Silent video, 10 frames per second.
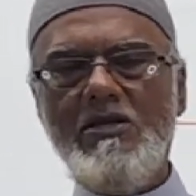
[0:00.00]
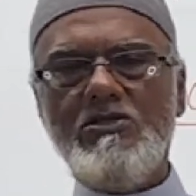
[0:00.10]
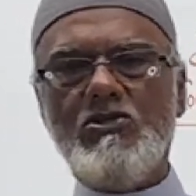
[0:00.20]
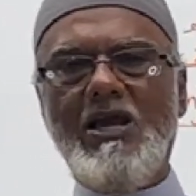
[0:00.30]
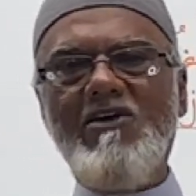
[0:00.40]

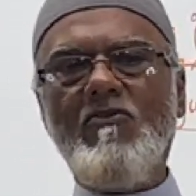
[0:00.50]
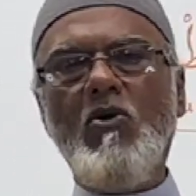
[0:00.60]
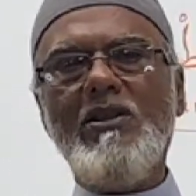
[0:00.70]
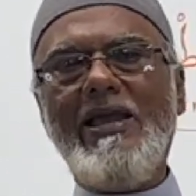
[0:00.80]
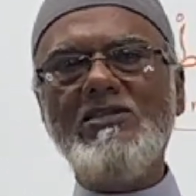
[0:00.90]
So you have
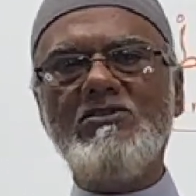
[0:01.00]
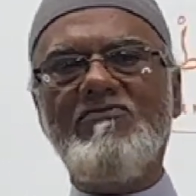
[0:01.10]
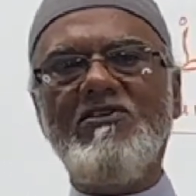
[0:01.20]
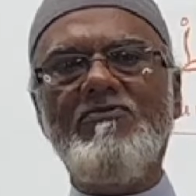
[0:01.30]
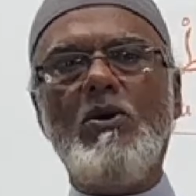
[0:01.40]
all kinds of
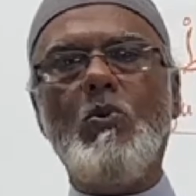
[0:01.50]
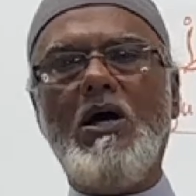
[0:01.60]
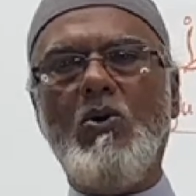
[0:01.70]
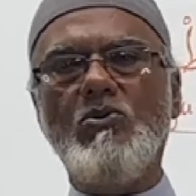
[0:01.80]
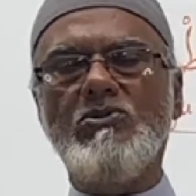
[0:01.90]
different
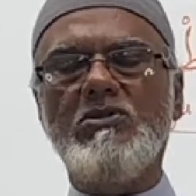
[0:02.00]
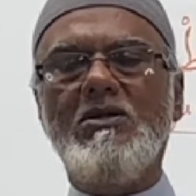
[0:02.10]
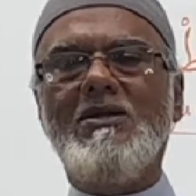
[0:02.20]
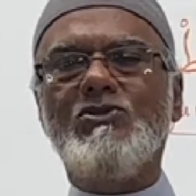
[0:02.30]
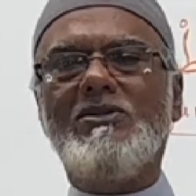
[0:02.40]
wows.
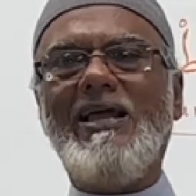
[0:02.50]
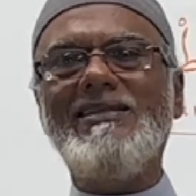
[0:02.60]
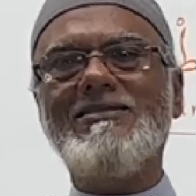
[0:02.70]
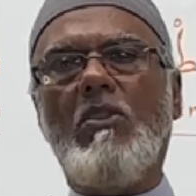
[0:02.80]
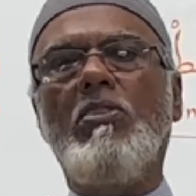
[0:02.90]
So that
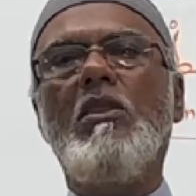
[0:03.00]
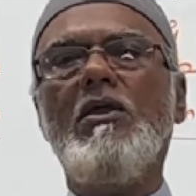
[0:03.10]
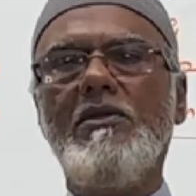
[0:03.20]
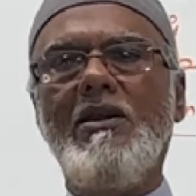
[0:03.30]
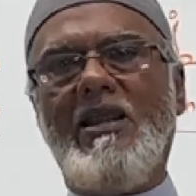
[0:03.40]
is
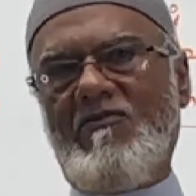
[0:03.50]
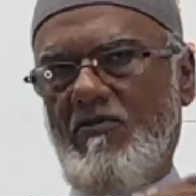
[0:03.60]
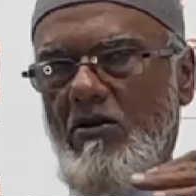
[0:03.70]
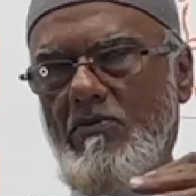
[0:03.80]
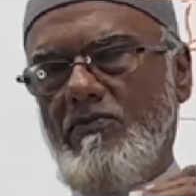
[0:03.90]
another
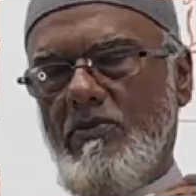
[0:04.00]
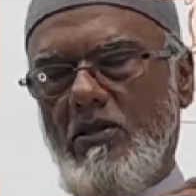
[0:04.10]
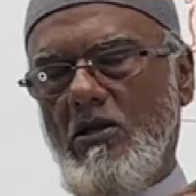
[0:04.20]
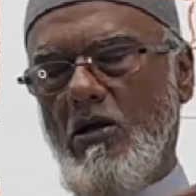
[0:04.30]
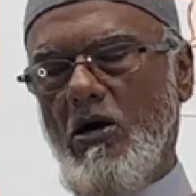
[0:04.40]
level
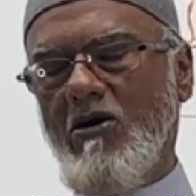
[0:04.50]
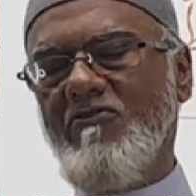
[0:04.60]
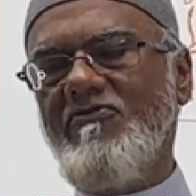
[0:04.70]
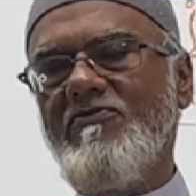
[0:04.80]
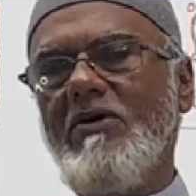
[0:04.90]

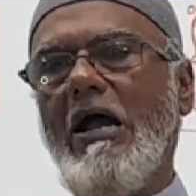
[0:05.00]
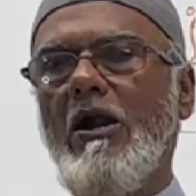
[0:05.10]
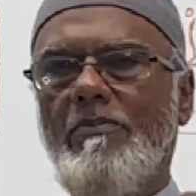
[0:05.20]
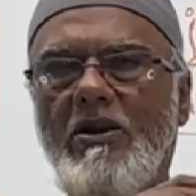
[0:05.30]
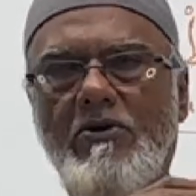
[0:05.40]
of
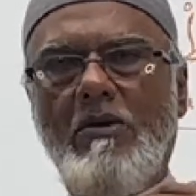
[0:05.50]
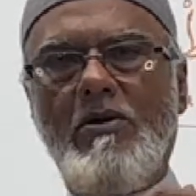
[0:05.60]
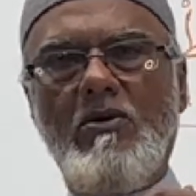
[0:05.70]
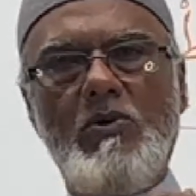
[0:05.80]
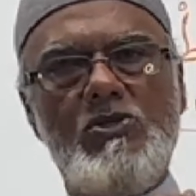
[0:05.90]
Arabic
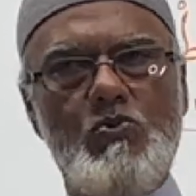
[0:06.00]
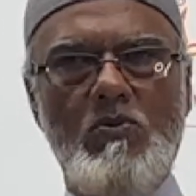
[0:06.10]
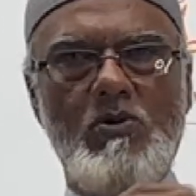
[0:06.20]
grammar, which we